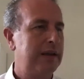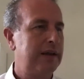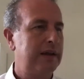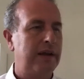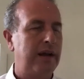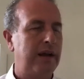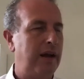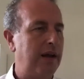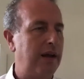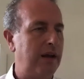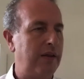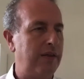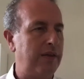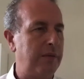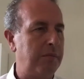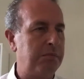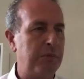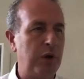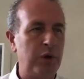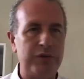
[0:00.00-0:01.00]
the
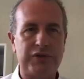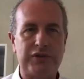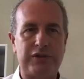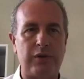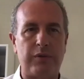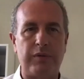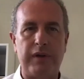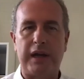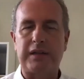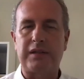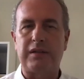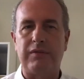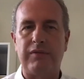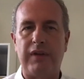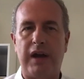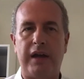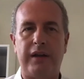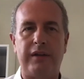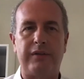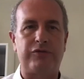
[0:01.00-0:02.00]
most directive
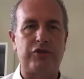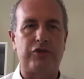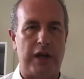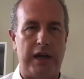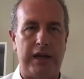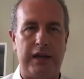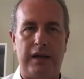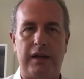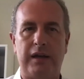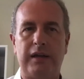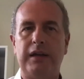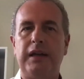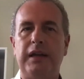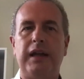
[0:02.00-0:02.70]
out of China